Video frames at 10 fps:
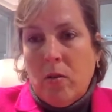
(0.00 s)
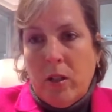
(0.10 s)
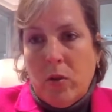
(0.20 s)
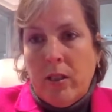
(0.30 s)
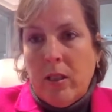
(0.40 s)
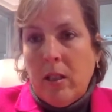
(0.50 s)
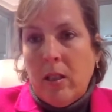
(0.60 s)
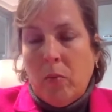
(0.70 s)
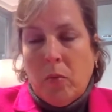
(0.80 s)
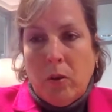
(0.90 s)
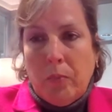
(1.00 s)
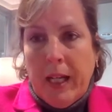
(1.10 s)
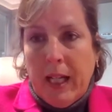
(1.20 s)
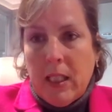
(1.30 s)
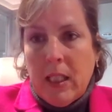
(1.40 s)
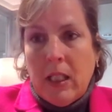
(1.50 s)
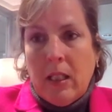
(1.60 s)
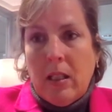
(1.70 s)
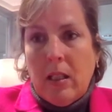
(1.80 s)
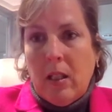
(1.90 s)
Treasury did, the World Bank
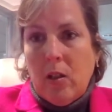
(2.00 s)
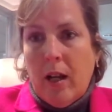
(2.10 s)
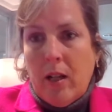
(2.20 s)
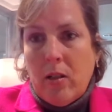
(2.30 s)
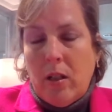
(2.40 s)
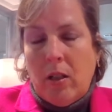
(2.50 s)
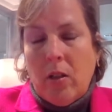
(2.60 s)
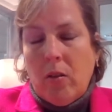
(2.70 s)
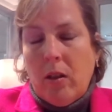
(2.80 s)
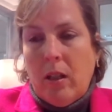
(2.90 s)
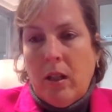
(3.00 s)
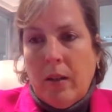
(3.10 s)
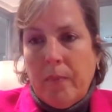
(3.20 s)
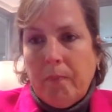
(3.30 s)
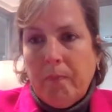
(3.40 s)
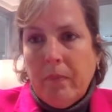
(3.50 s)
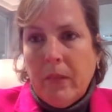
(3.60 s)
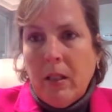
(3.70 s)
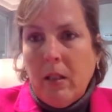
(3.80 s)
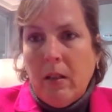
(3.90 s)
did, the international, you know, the
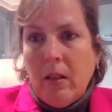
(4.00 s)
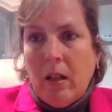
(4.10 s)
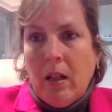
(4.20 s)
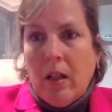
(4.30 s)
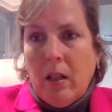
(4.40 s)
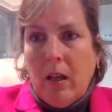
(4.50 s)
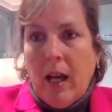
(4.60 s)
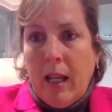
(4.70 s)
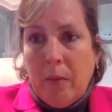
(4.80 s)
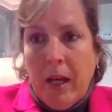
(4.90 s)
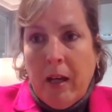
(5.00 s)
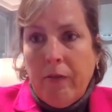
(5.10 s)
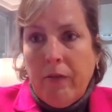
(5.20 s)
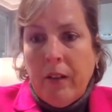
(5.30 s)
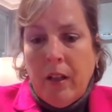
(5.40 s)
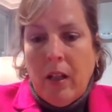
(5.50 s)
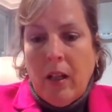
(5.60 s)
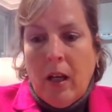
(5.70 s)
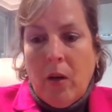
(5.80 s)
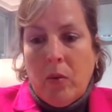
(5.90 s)
IMF,
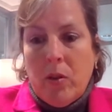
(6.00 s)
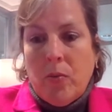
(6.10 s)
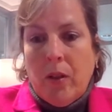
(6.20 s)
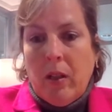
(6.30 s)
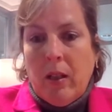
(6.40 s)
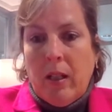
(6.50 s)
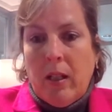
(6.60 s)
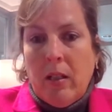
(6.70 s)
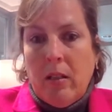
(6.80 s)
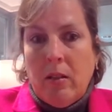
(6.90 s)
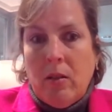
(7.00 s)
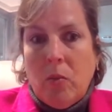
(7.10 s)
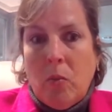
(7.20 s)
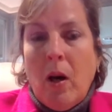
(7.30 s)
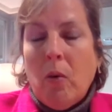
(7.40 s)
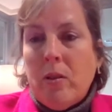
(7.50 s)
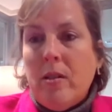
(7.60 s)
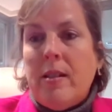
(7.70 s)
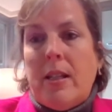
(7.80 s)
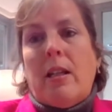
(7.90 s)
was really well
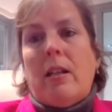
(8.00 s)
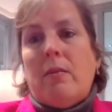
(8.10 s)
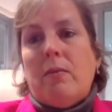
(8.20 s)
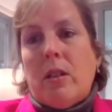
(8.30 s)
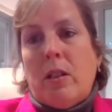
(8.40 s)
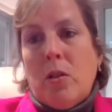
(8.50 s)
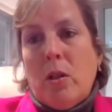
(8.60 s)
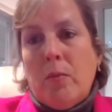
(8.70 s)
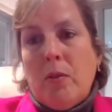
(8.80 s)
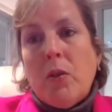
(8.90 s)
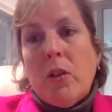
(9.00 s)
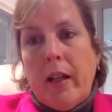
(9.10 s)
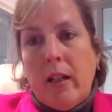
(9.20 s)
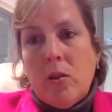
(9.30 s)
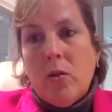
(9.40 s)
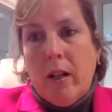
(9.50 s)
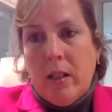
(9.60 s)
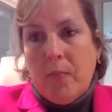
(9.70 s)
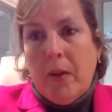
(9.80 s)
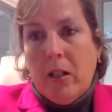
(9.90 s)
received in terms of creating
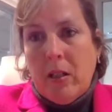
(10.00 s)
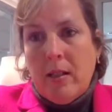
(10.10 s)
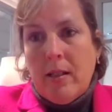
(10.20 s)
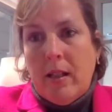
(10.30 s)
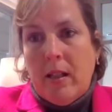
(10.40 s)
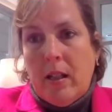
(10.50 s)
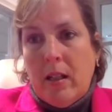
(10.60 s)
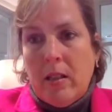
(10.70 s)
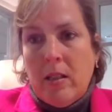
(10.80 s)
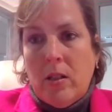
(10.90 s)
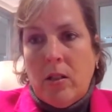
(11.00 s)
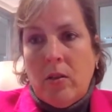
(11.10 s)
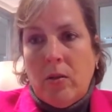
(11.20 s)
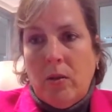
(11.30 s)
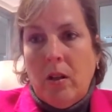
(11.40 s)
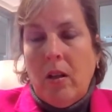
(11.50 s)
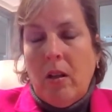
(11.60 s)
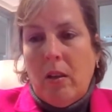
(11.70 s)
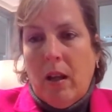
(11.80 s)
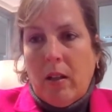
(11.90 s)
transparency into
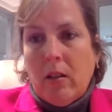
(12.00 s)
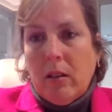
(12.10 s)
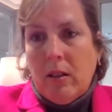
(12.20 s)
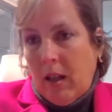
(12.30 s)
that,